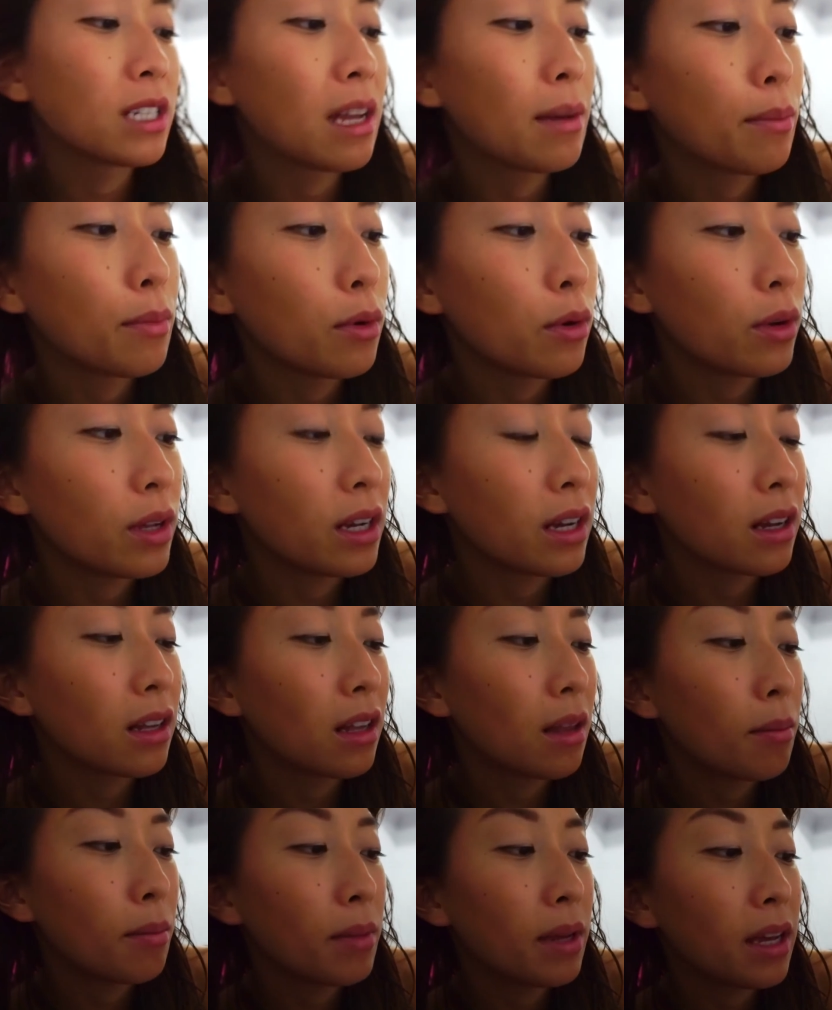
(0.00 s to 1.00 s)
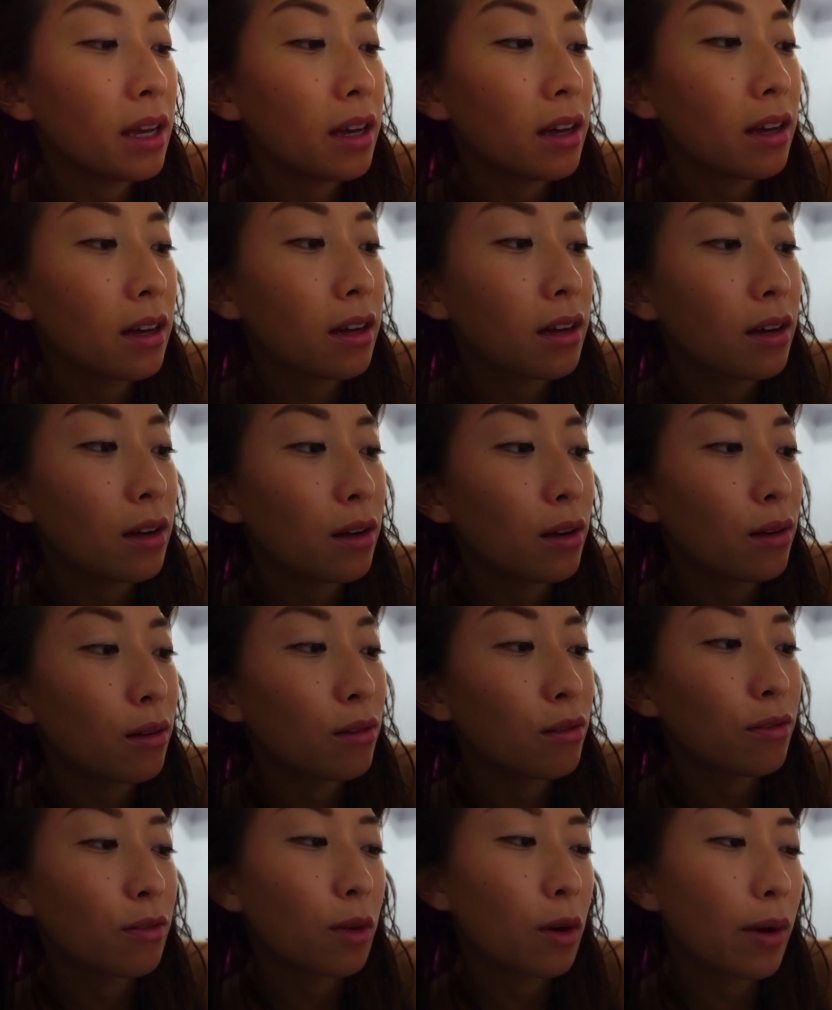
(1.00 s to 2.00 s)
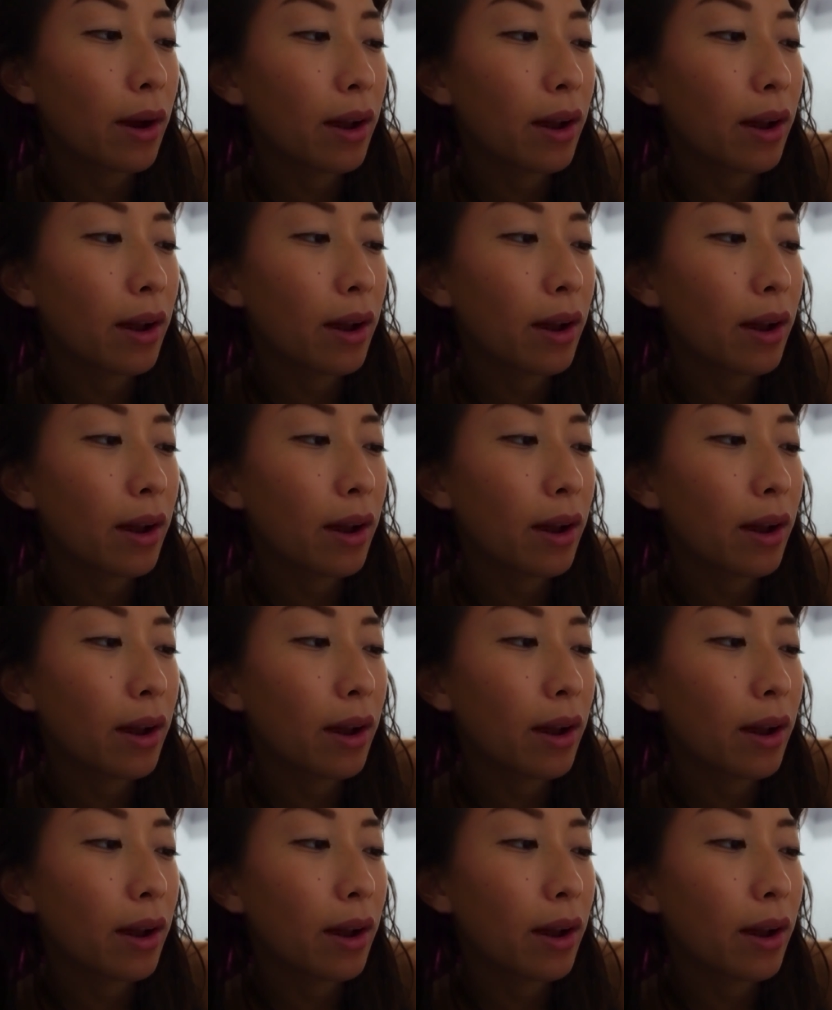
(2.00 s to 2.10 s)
example, in Colombia, for